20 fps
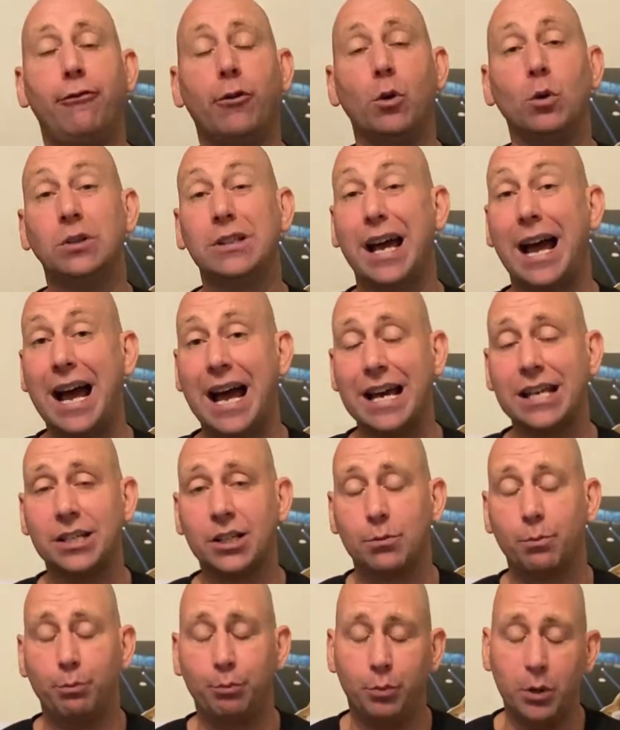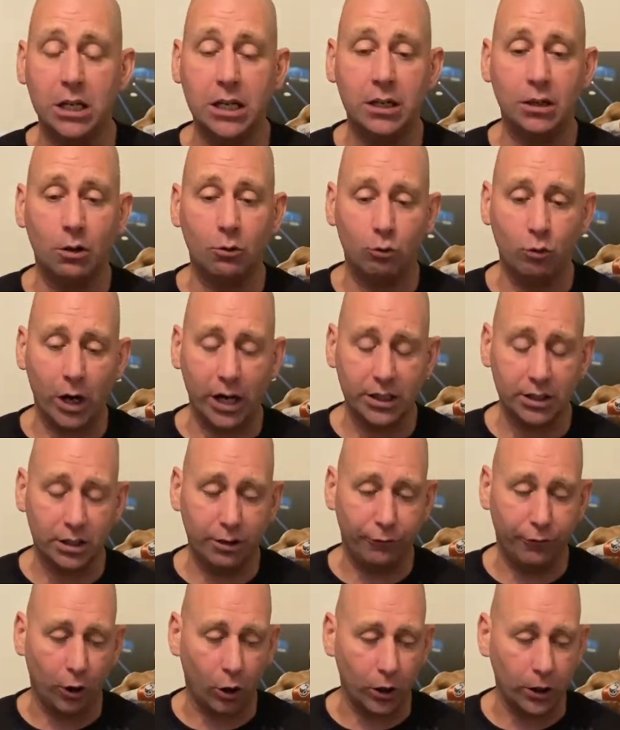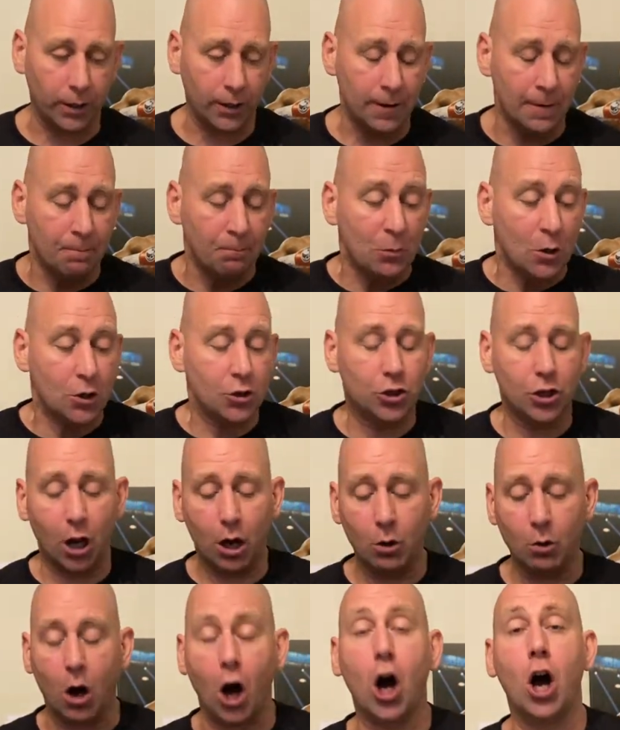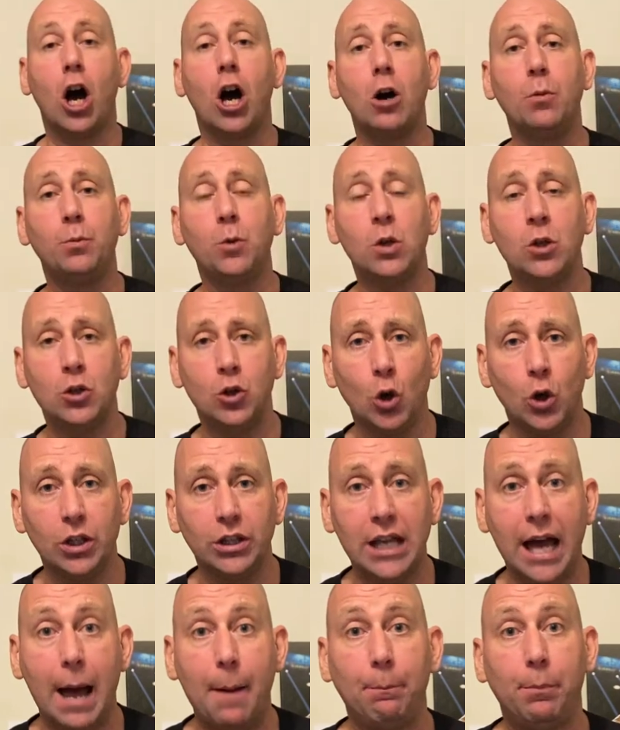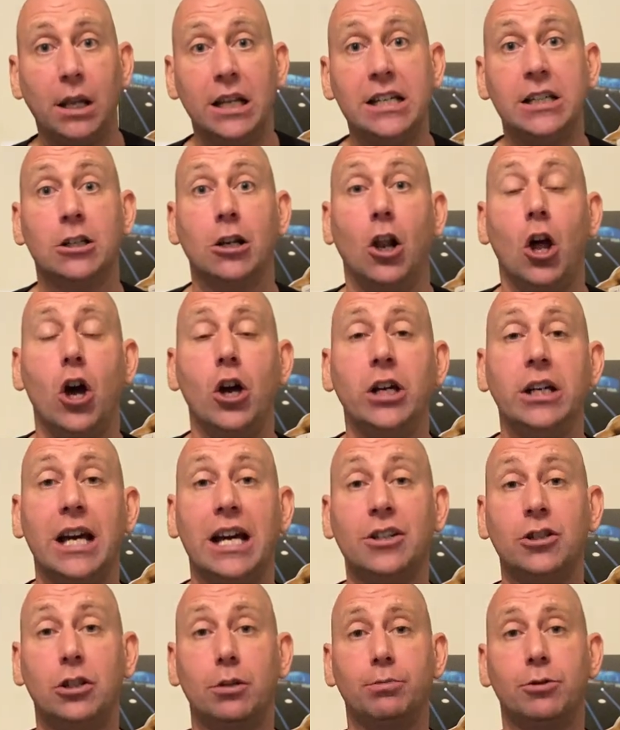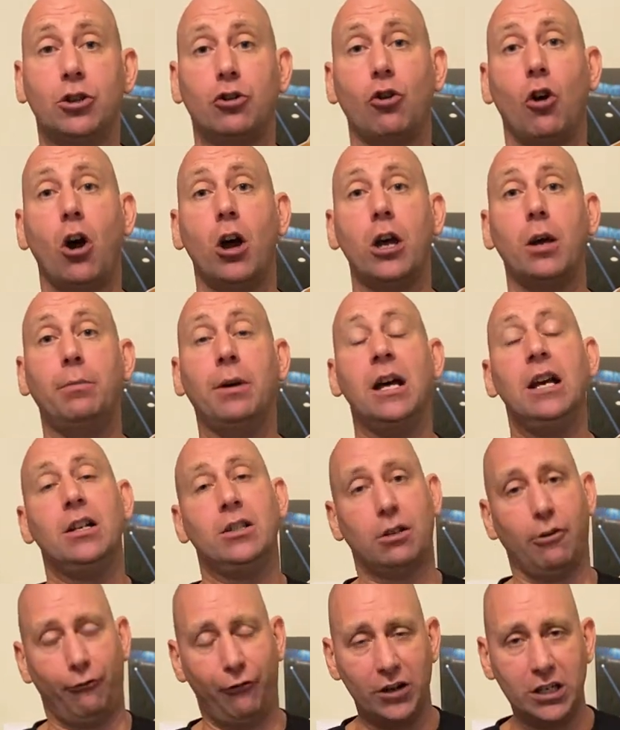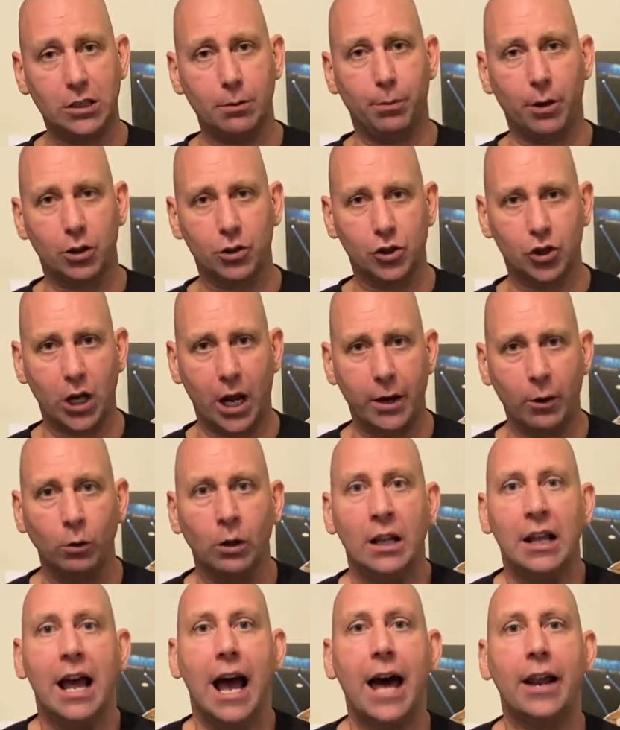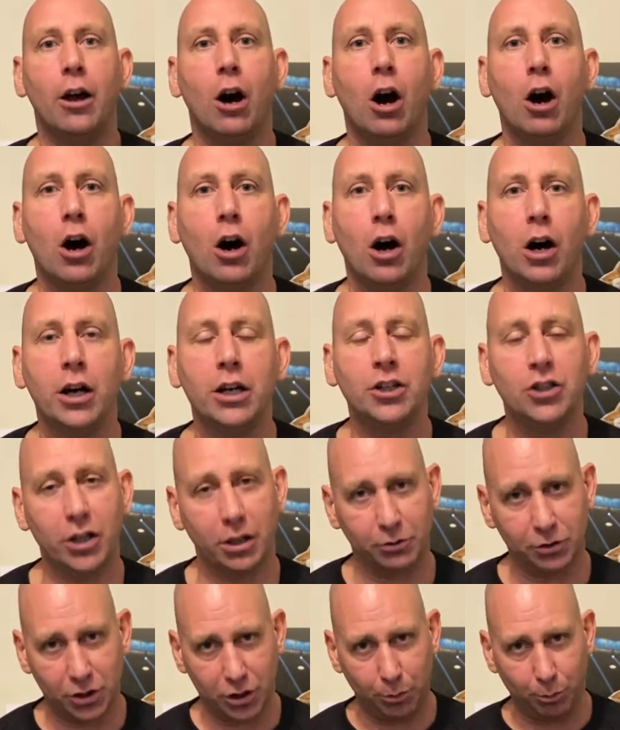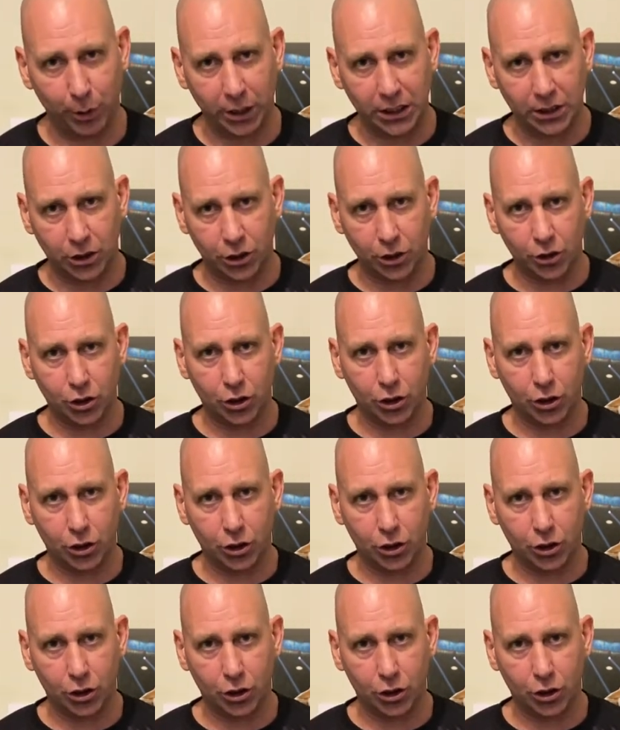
fault has been rectified. So I hope you enjoyed that. Please like and subscribe to Fit2Box channel and I shall speak to you